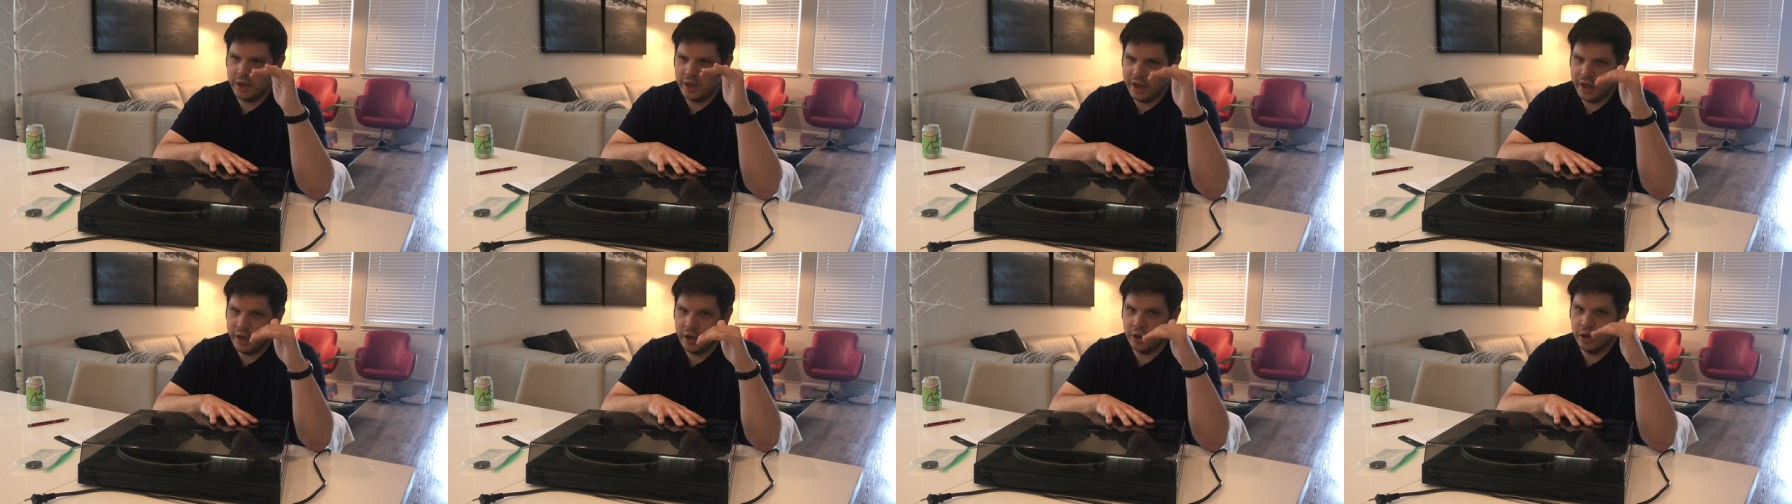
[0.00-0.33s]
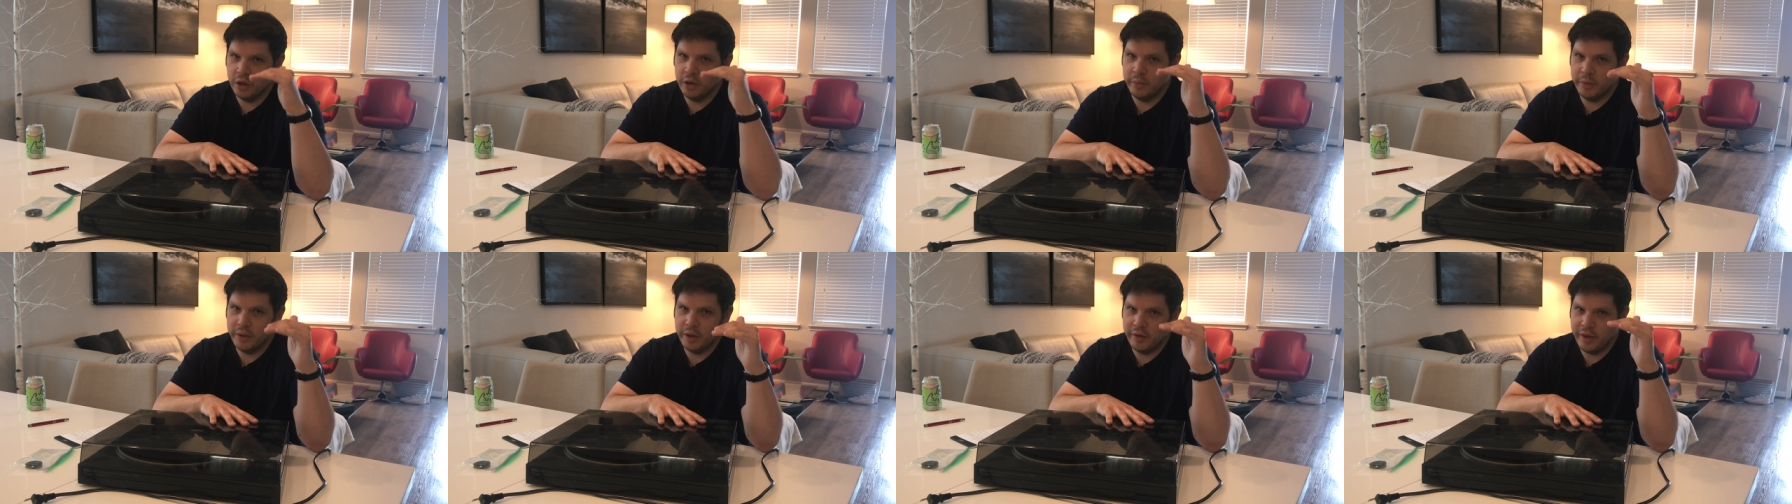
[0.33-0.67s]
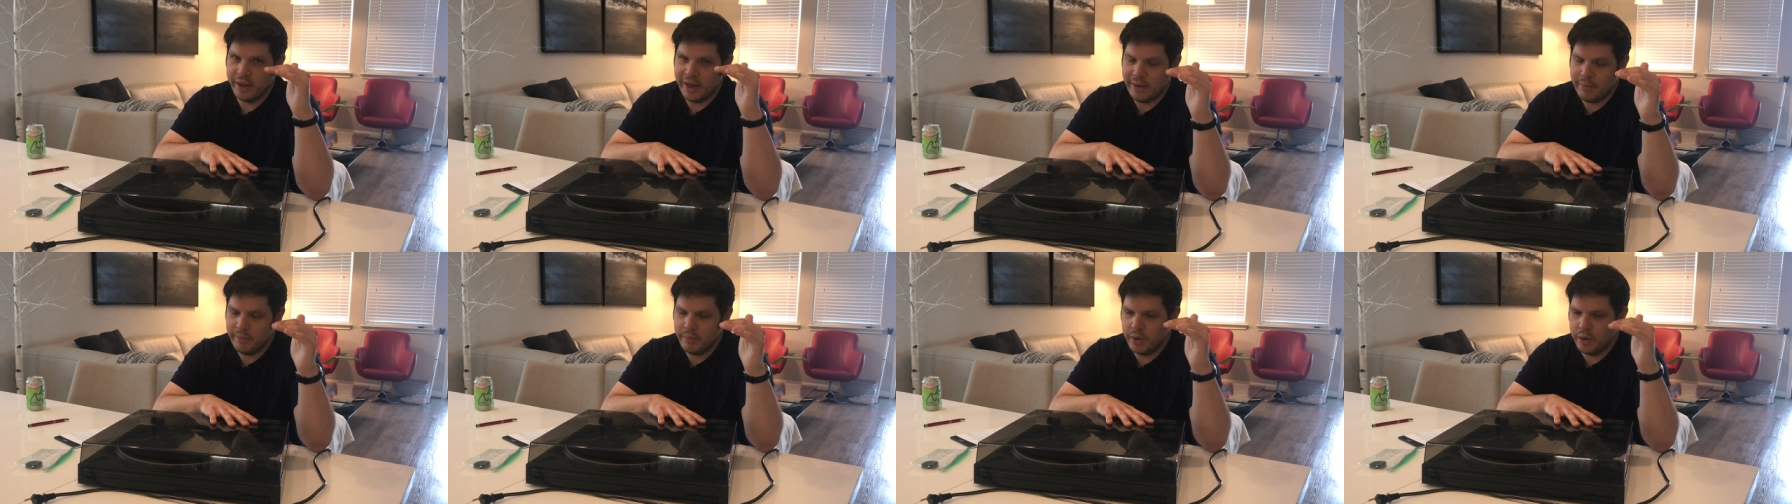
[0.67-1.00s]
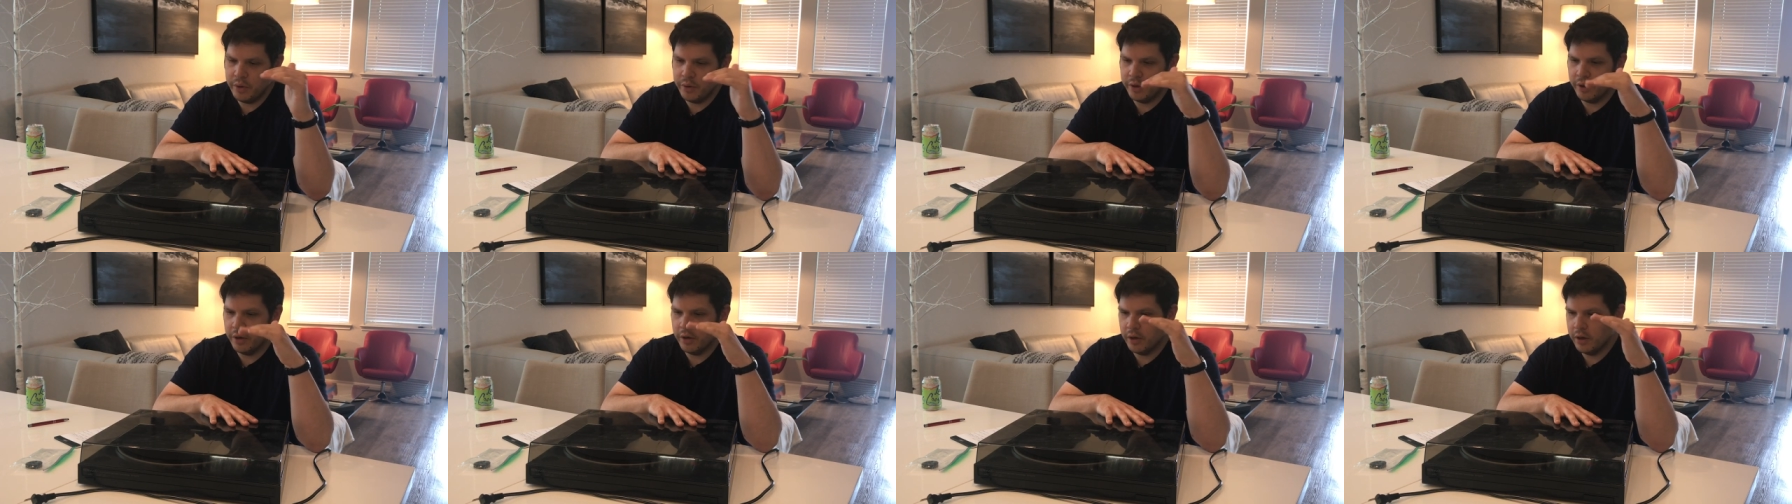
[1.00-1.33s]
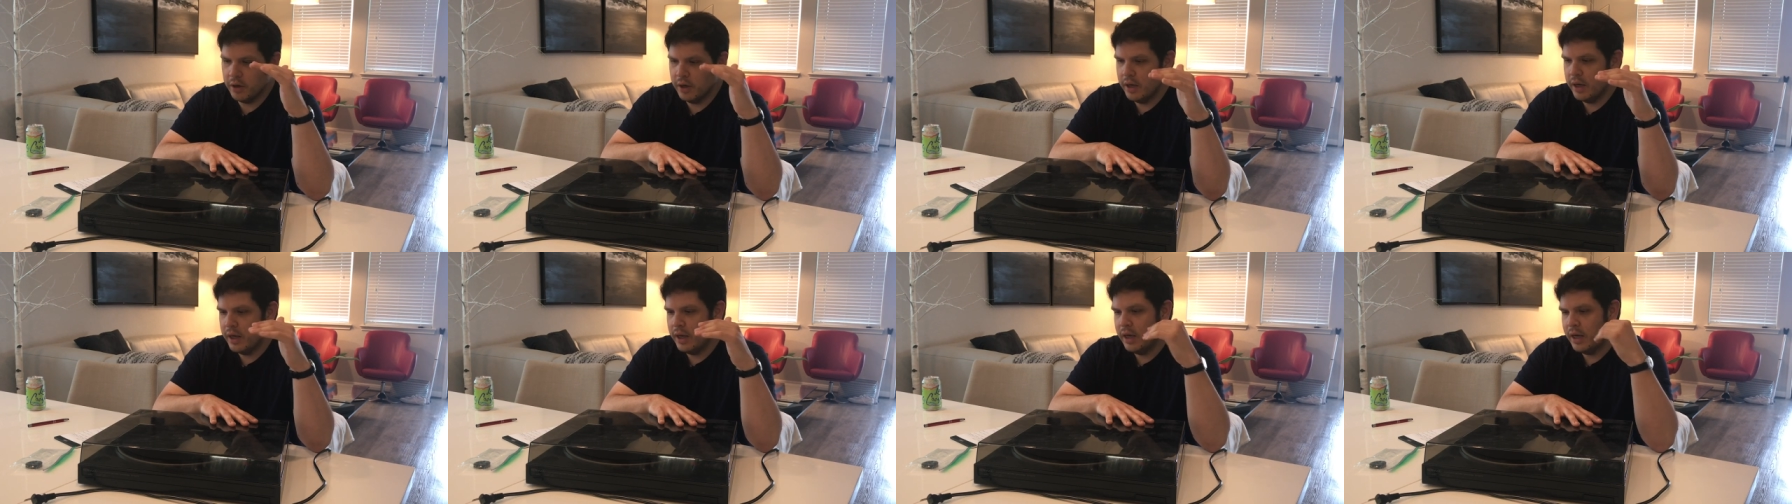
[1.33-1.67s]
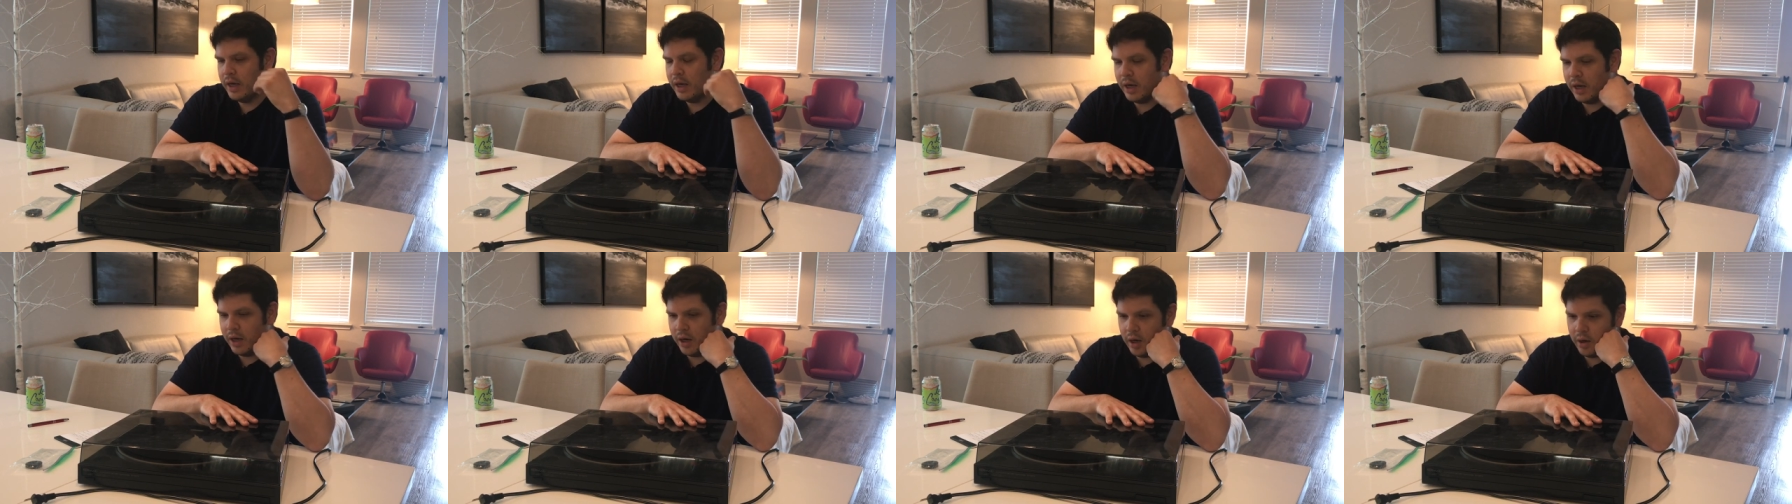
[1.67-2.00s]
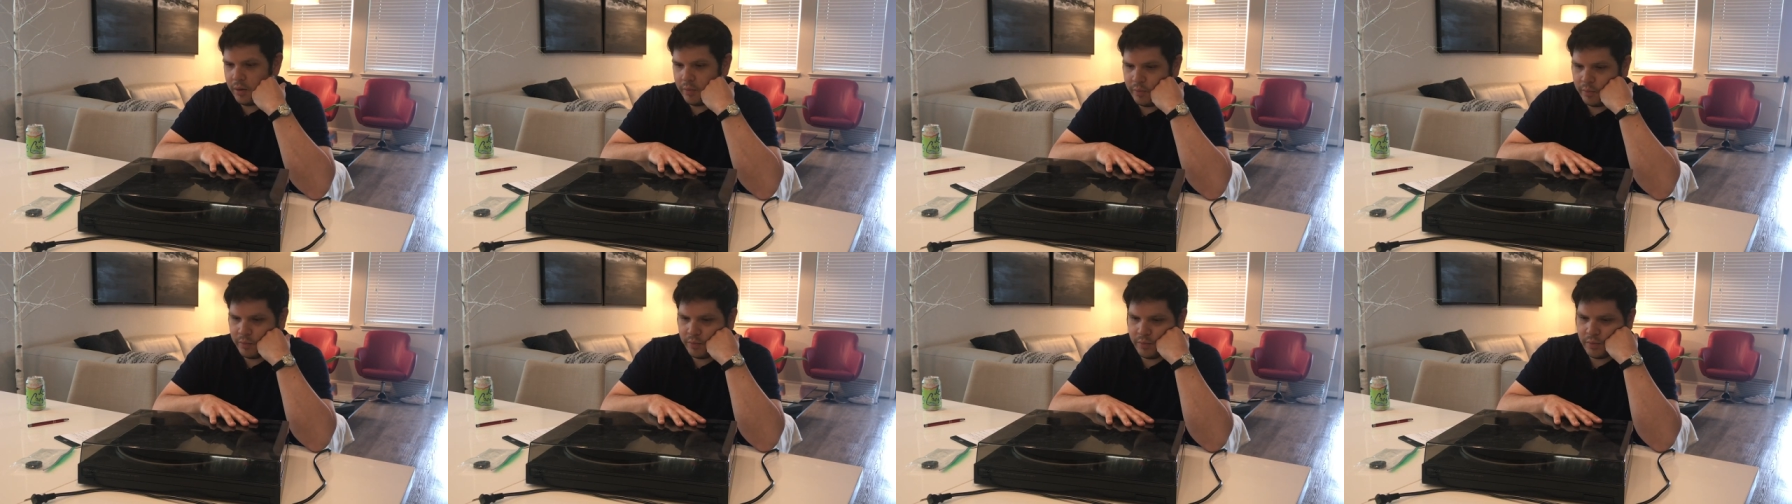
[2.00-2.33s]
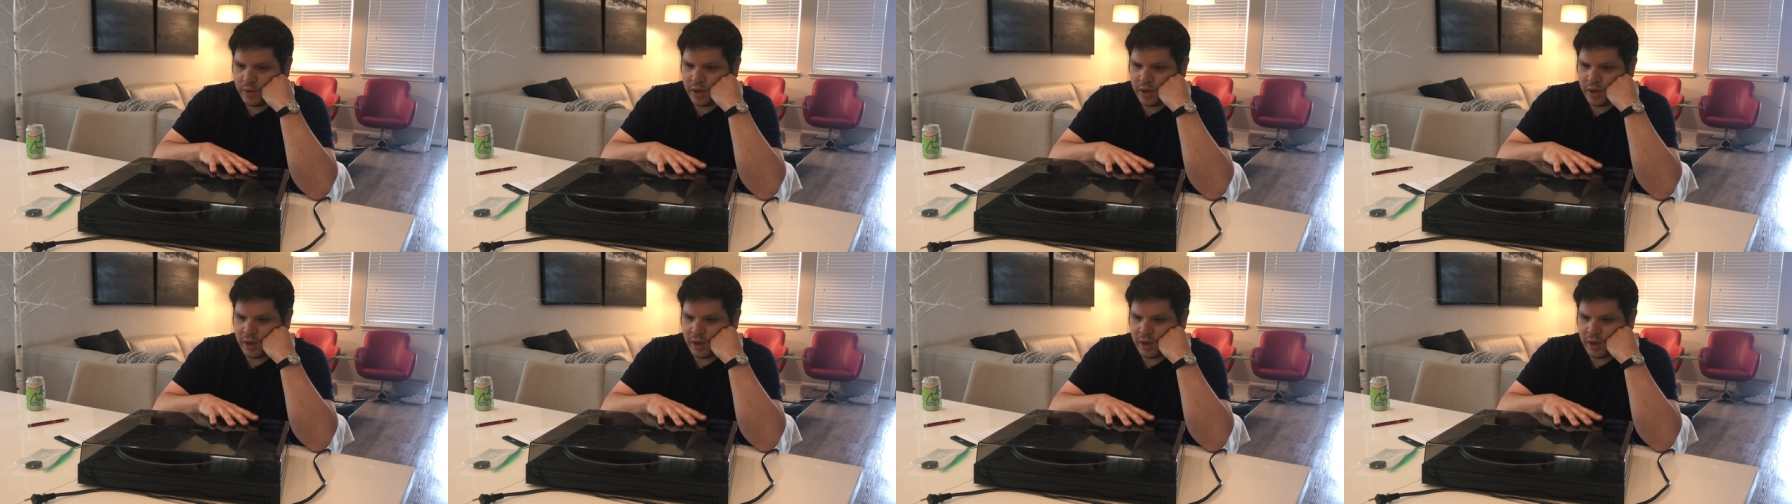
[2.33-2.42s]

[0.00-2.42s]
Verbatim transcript: You hear a little bit of that motor um,